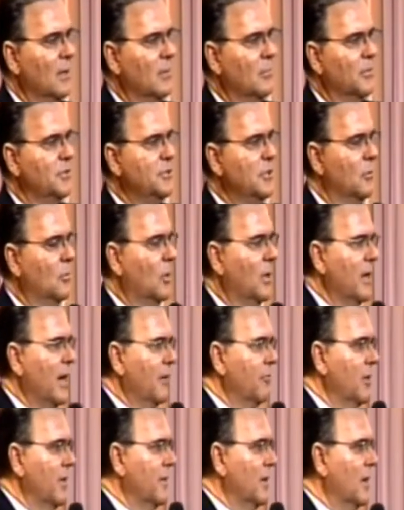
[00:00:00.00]
But you know what?
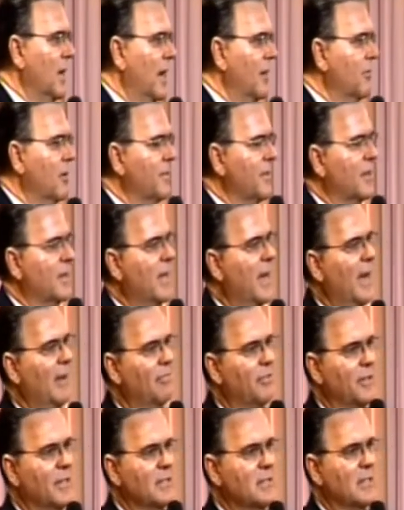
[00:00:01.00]
I'd rather, I'd rather die
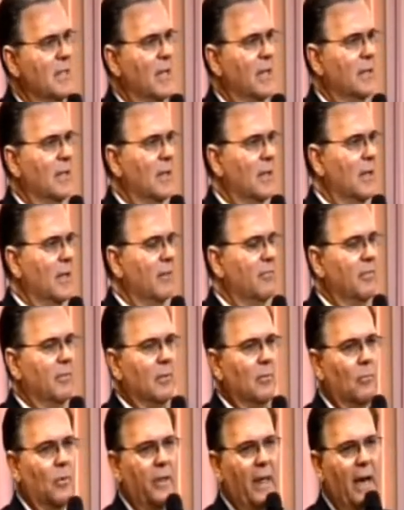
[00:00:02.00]
for this thing than live
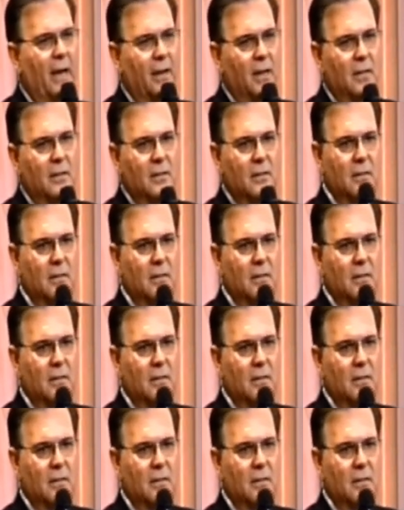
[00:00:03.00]
without it.